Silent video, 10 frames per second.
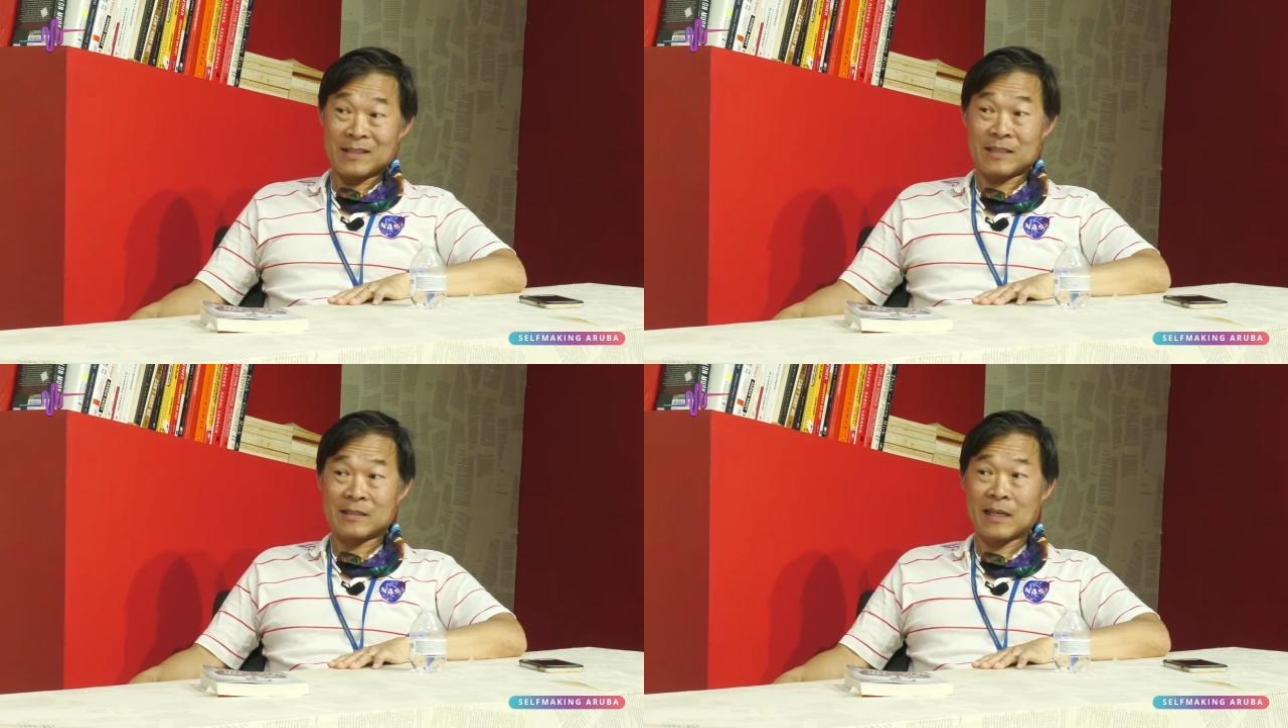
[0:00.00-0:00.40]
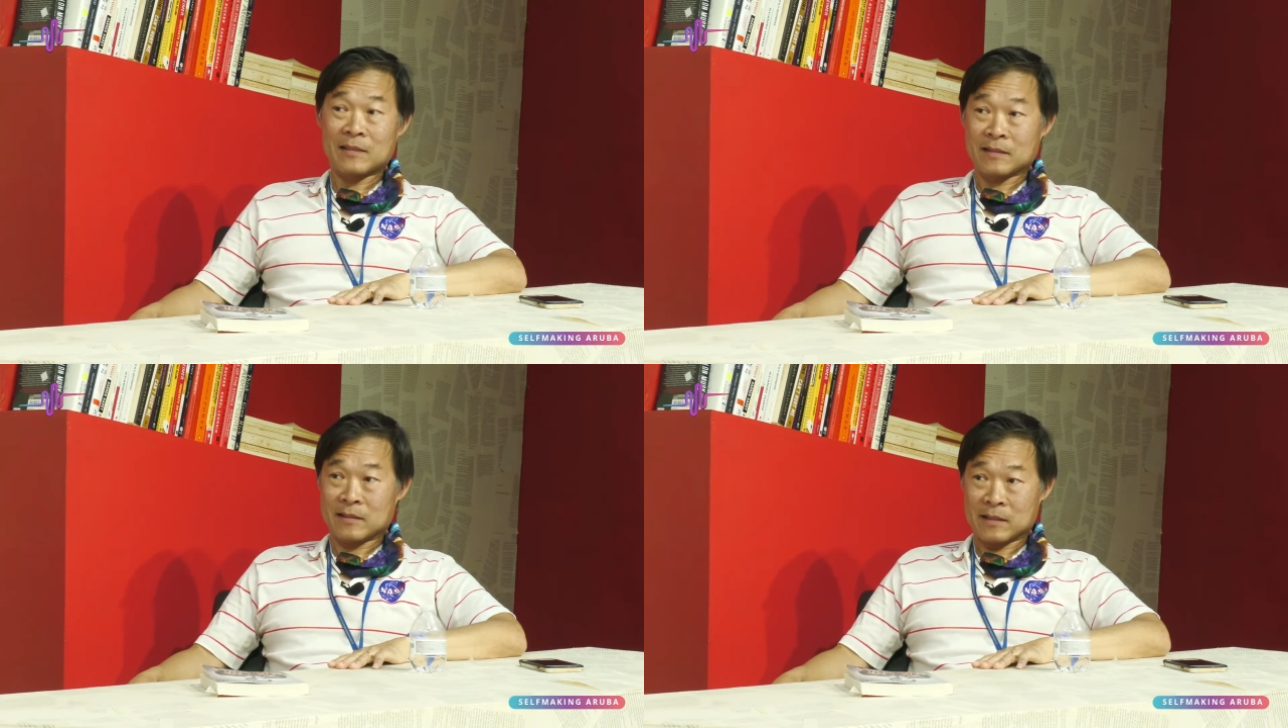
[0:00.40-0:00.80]

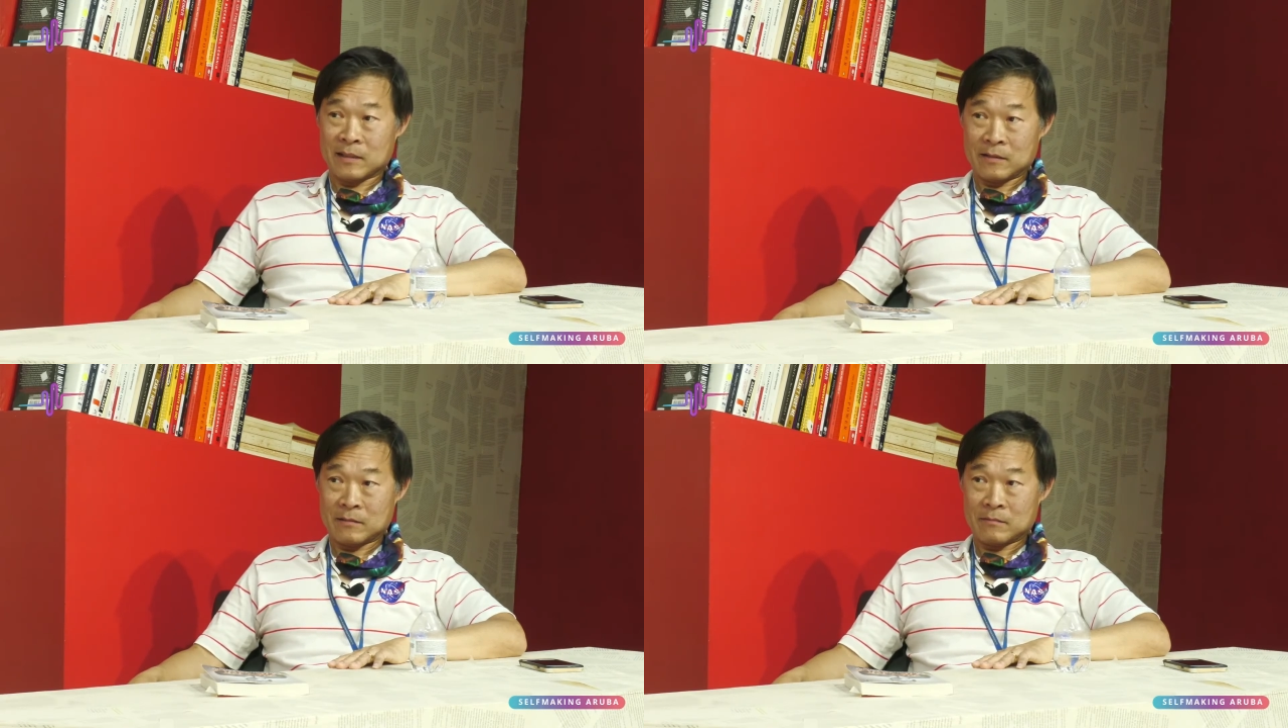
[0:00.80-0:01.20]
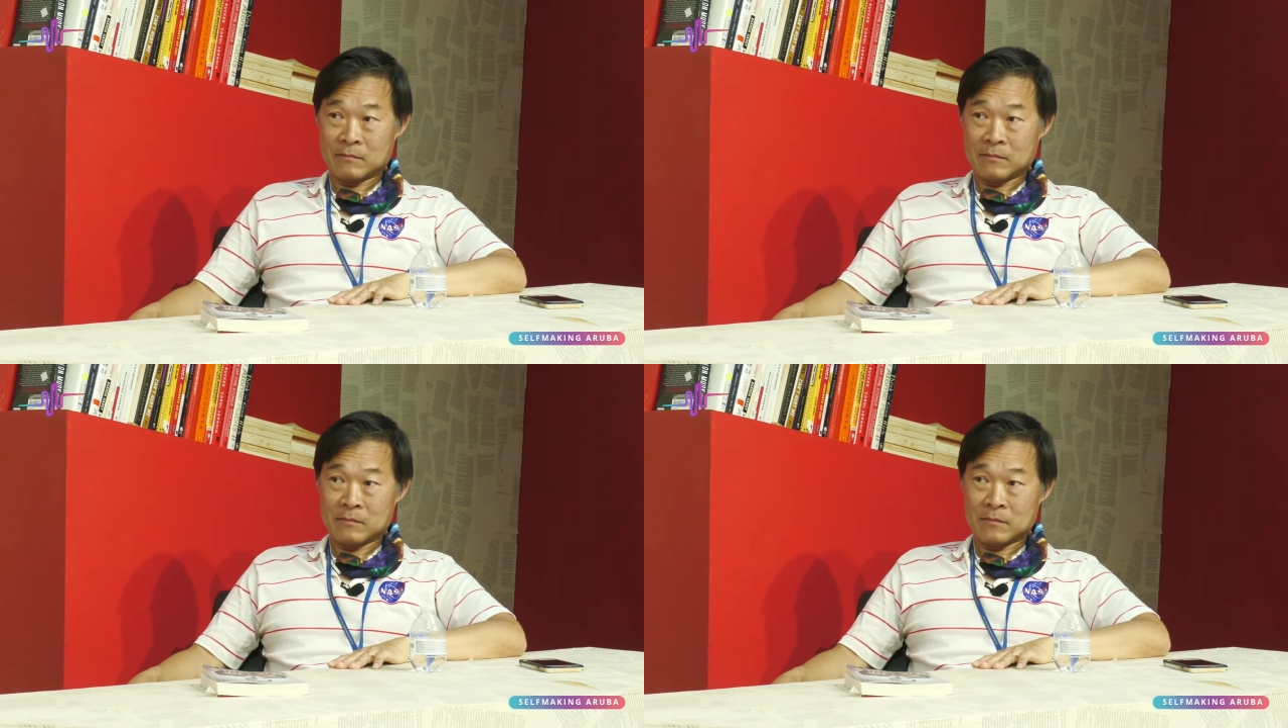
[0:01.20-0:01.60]
silently.
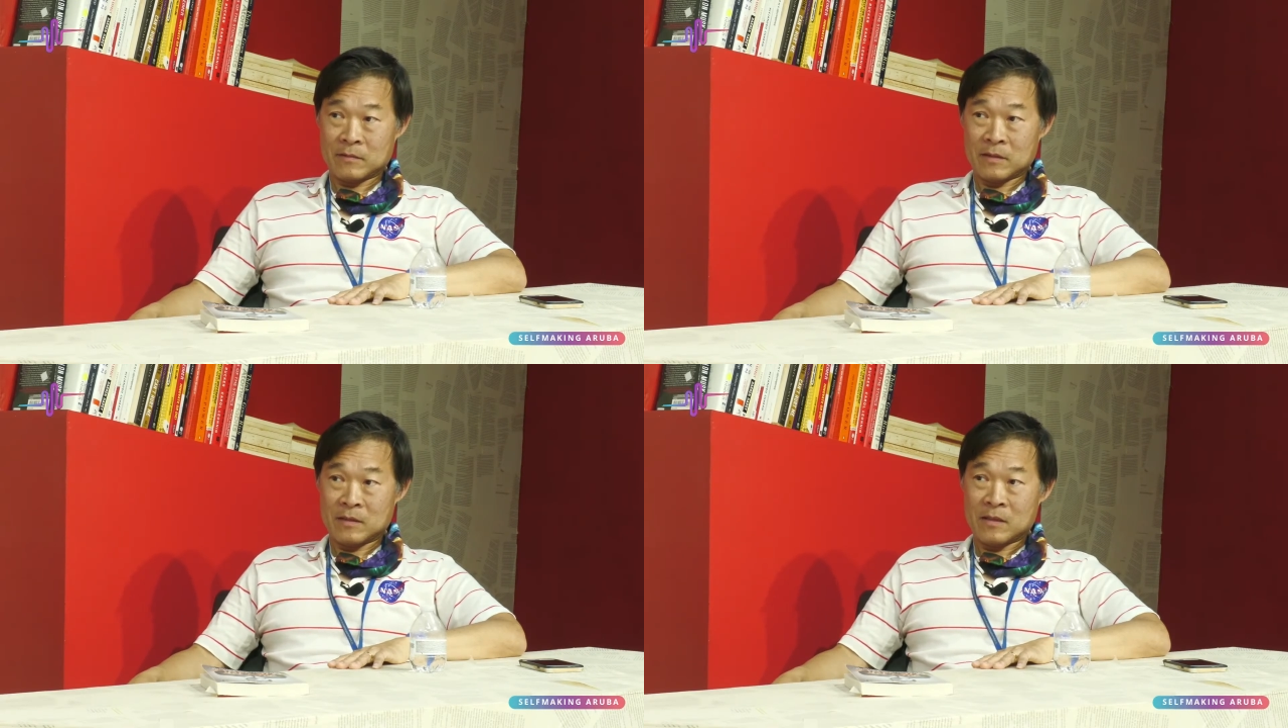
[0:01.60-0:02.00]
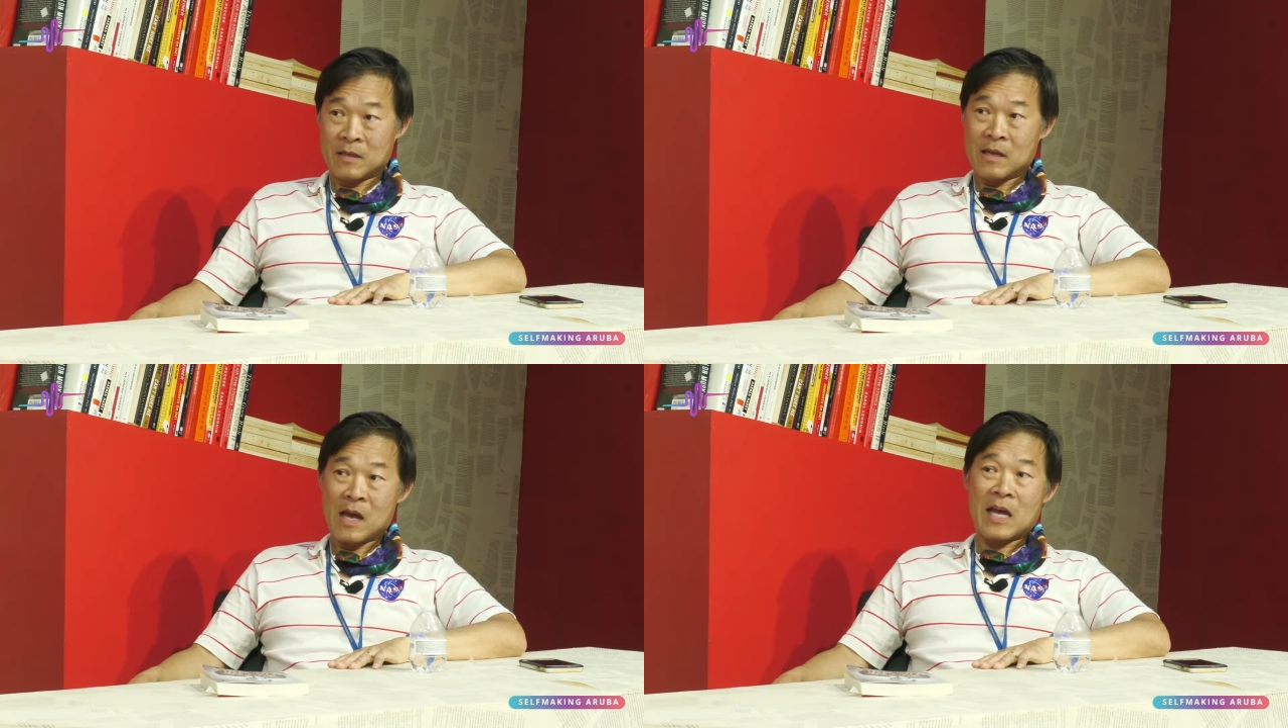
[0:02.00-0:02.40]

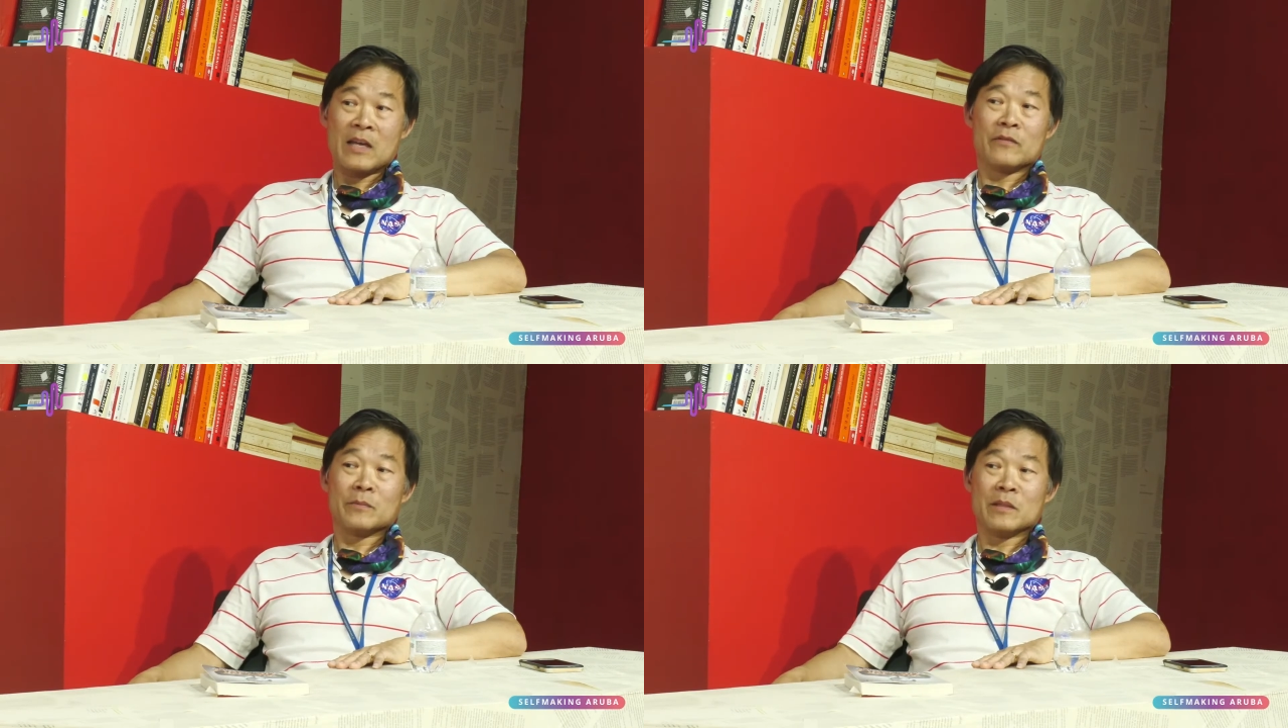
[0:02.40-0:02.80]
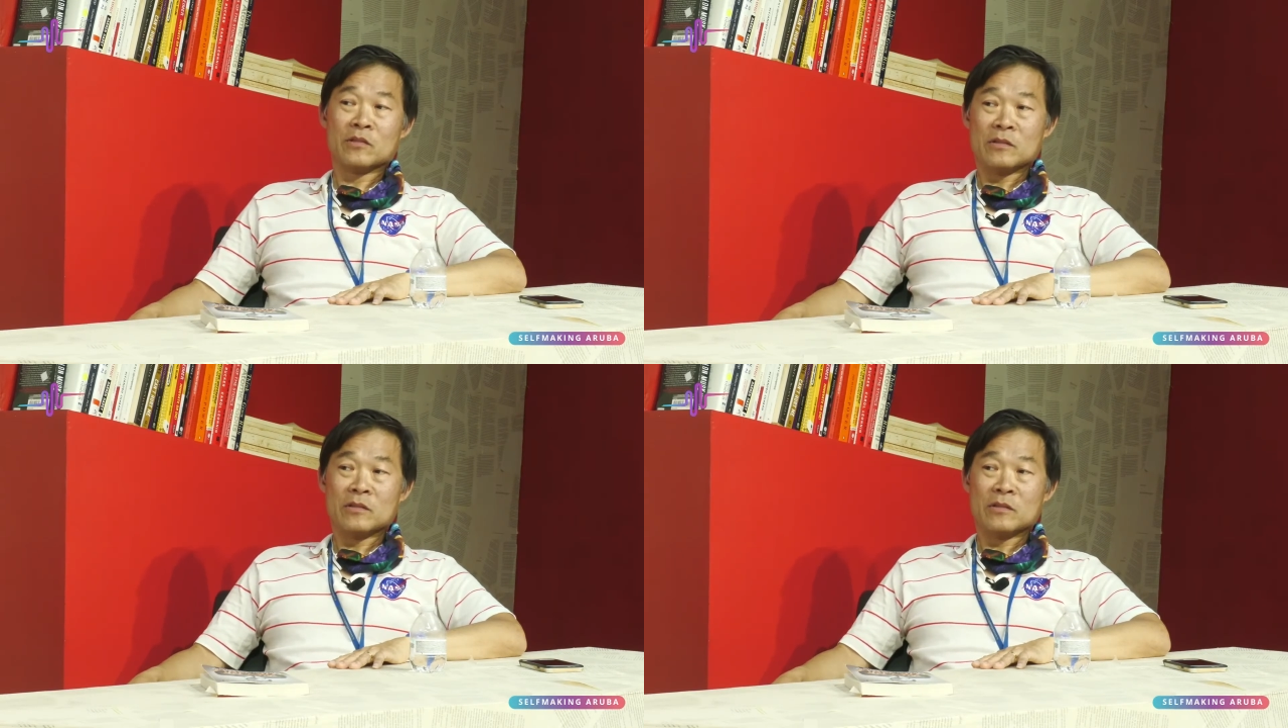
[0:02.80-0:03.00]
I haven't been